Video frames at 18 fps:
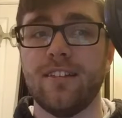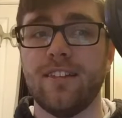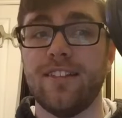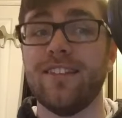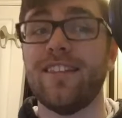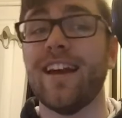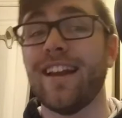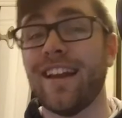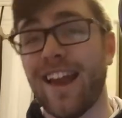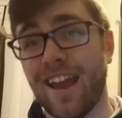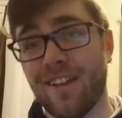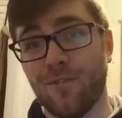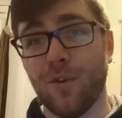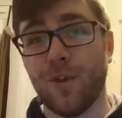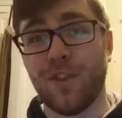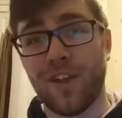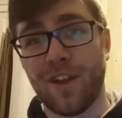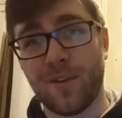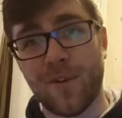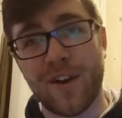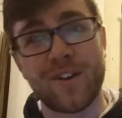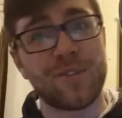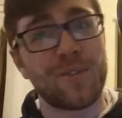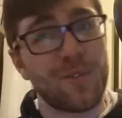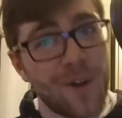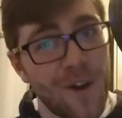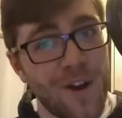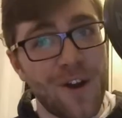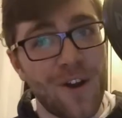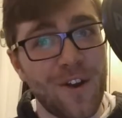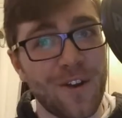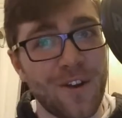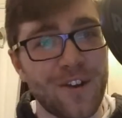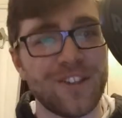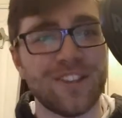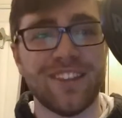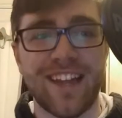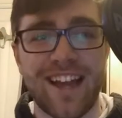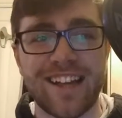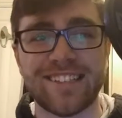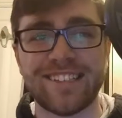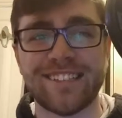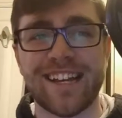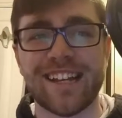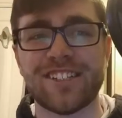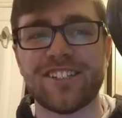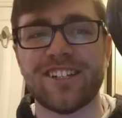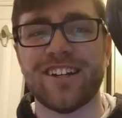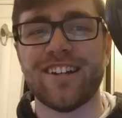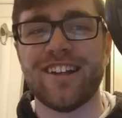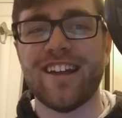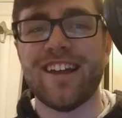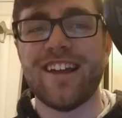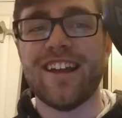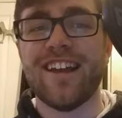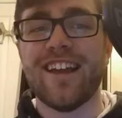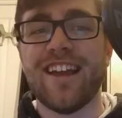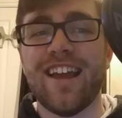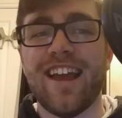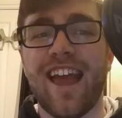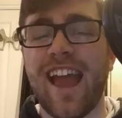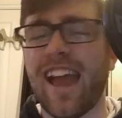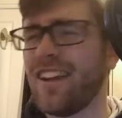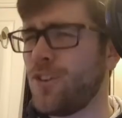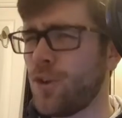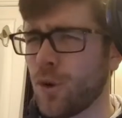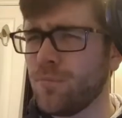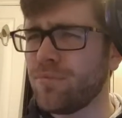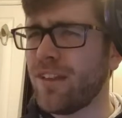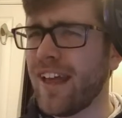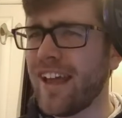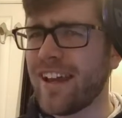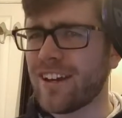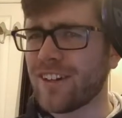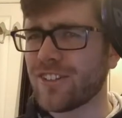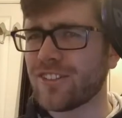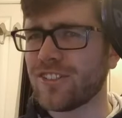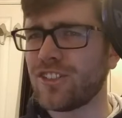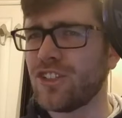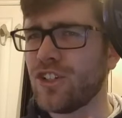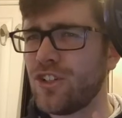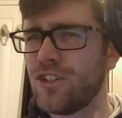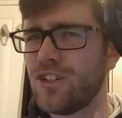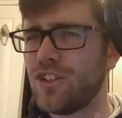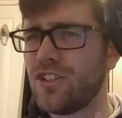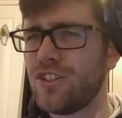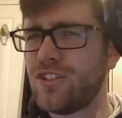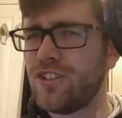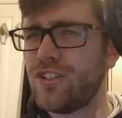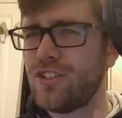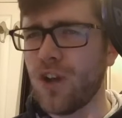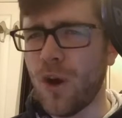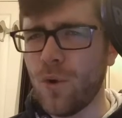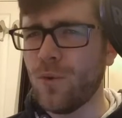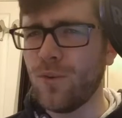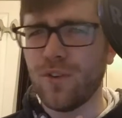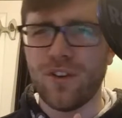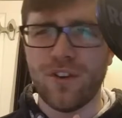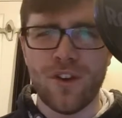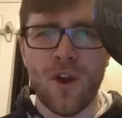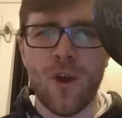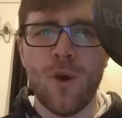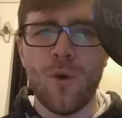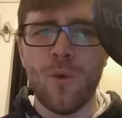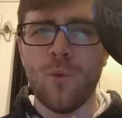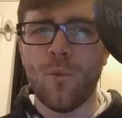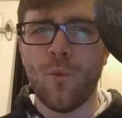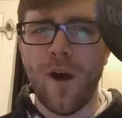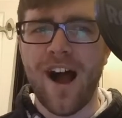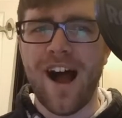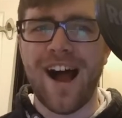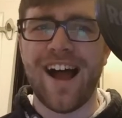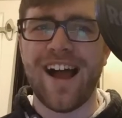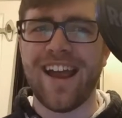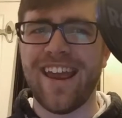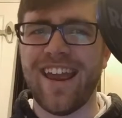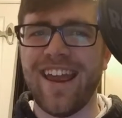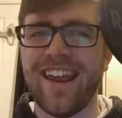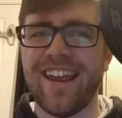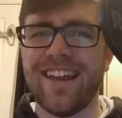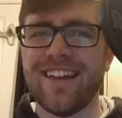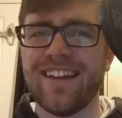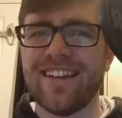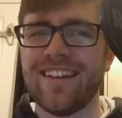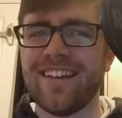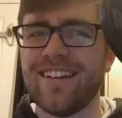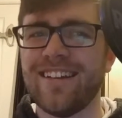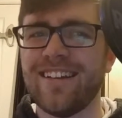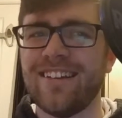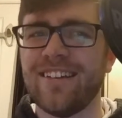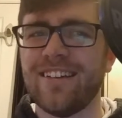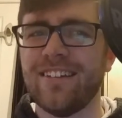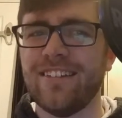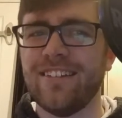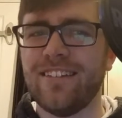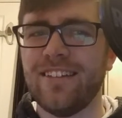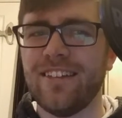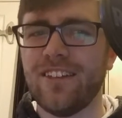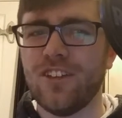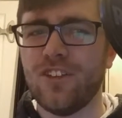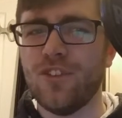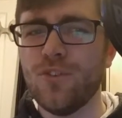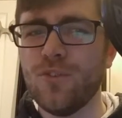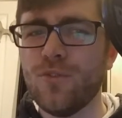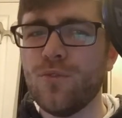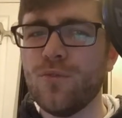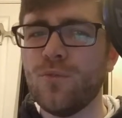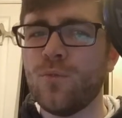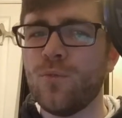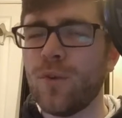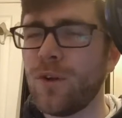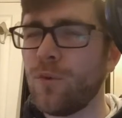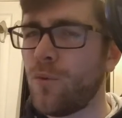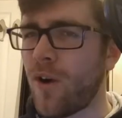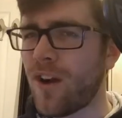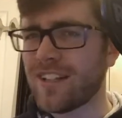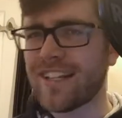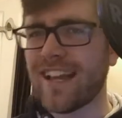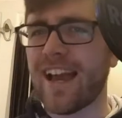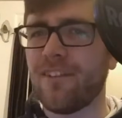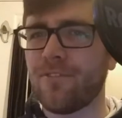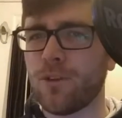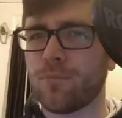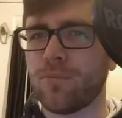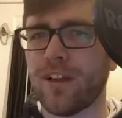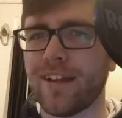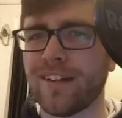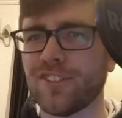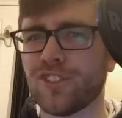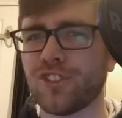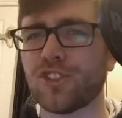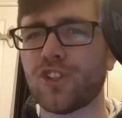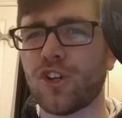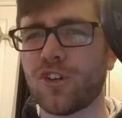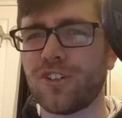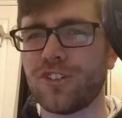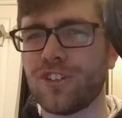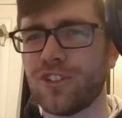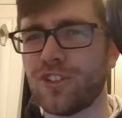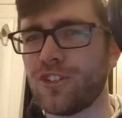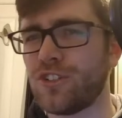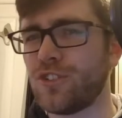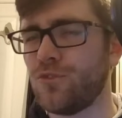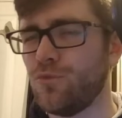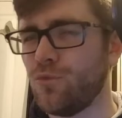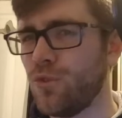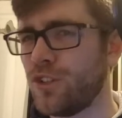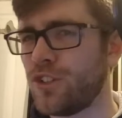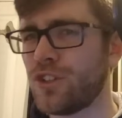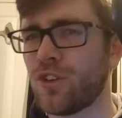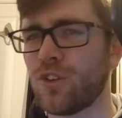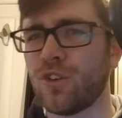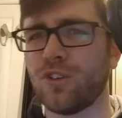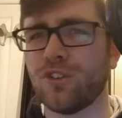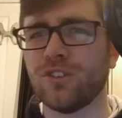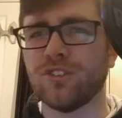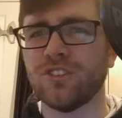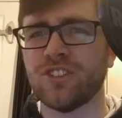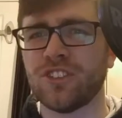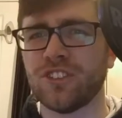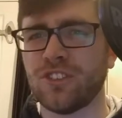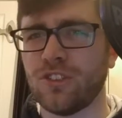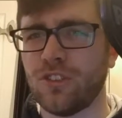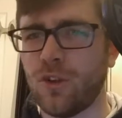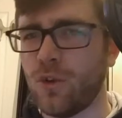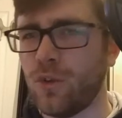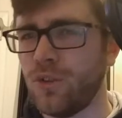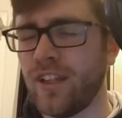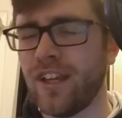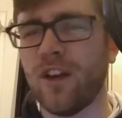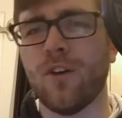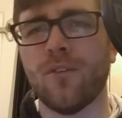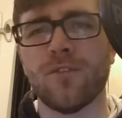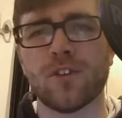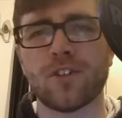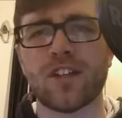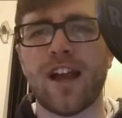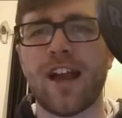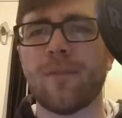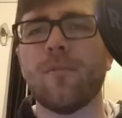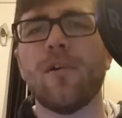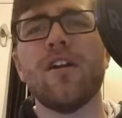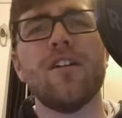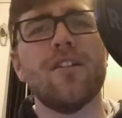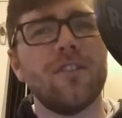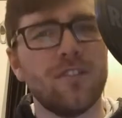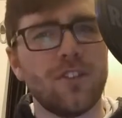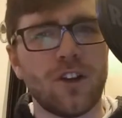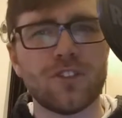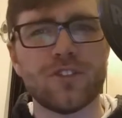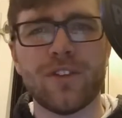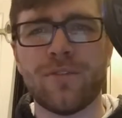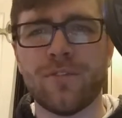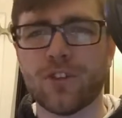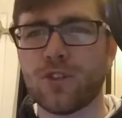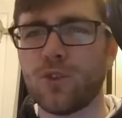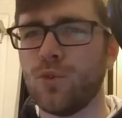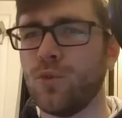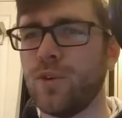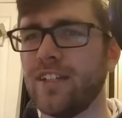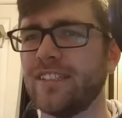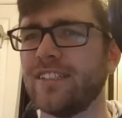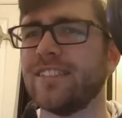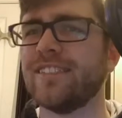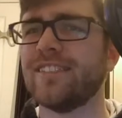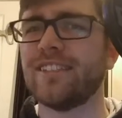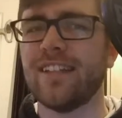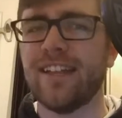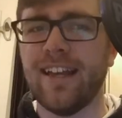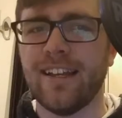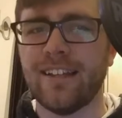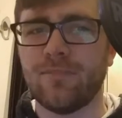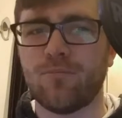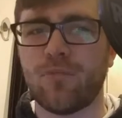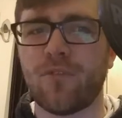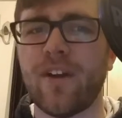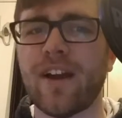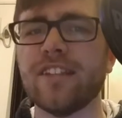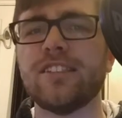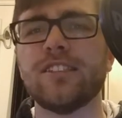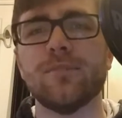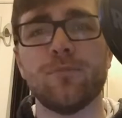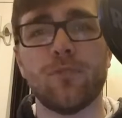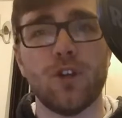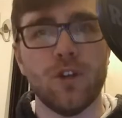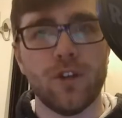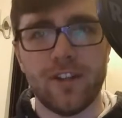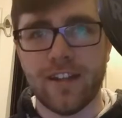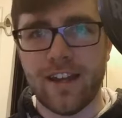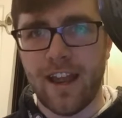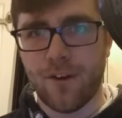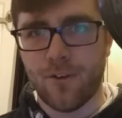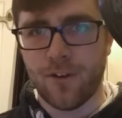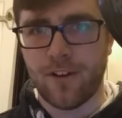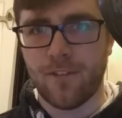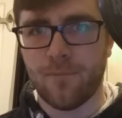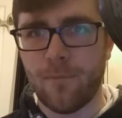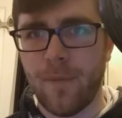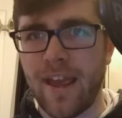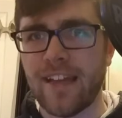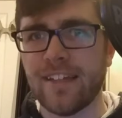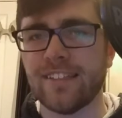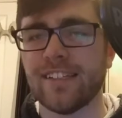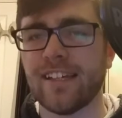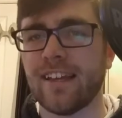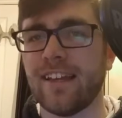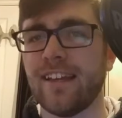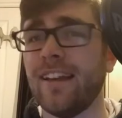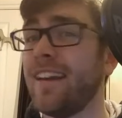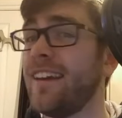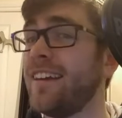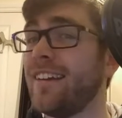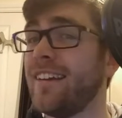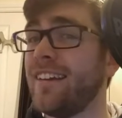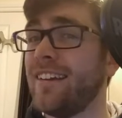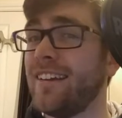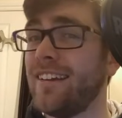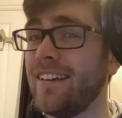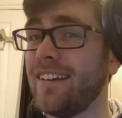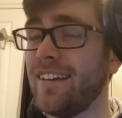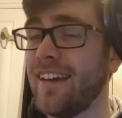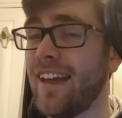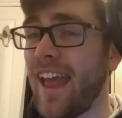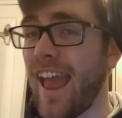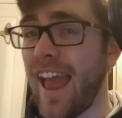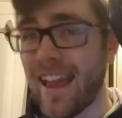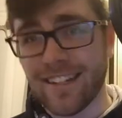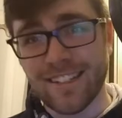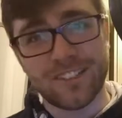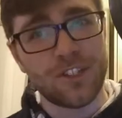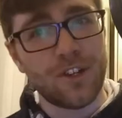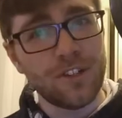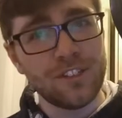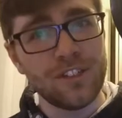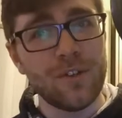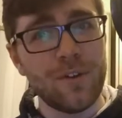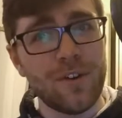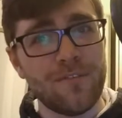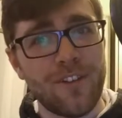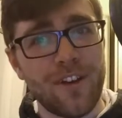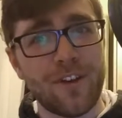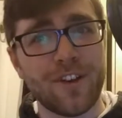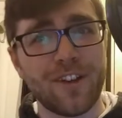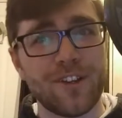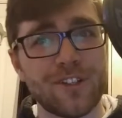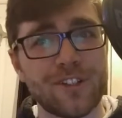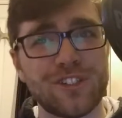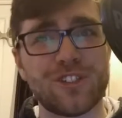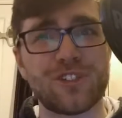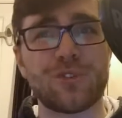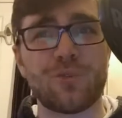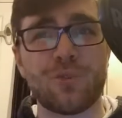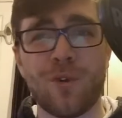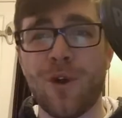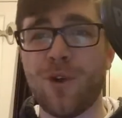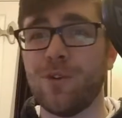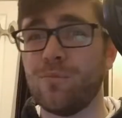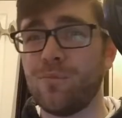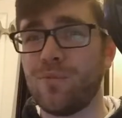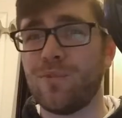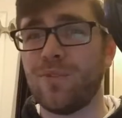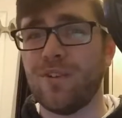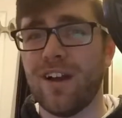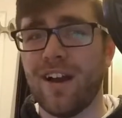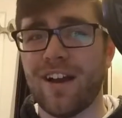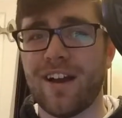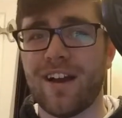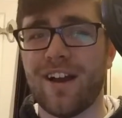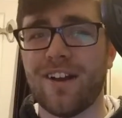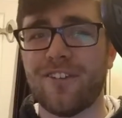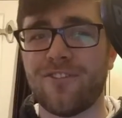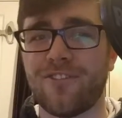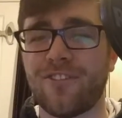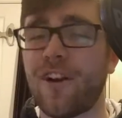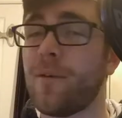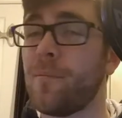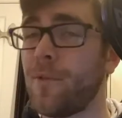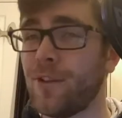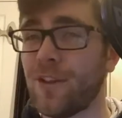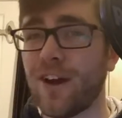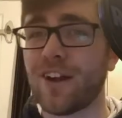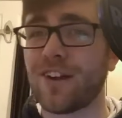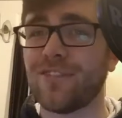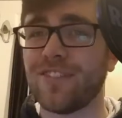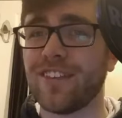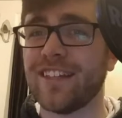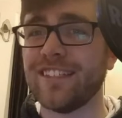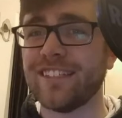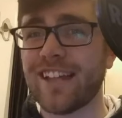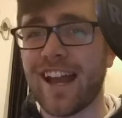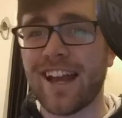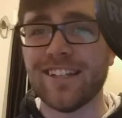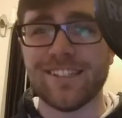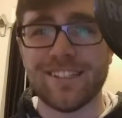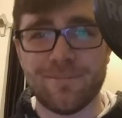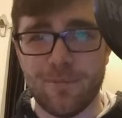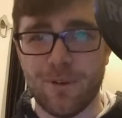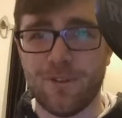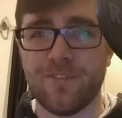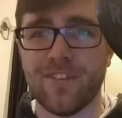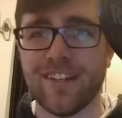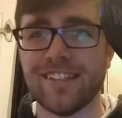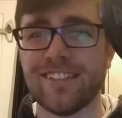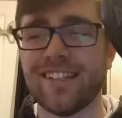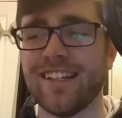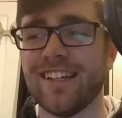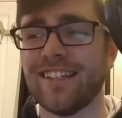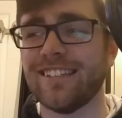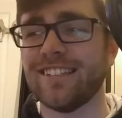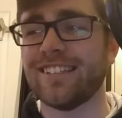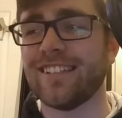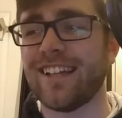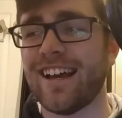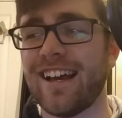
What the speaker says: then everything went wrong last session. And your players don't know why. You will want to have your players start to return slowly over time, largely for 2 reasons. It provides some good narrative pacing, and it's also a very good trope from a lot of these heist movies, is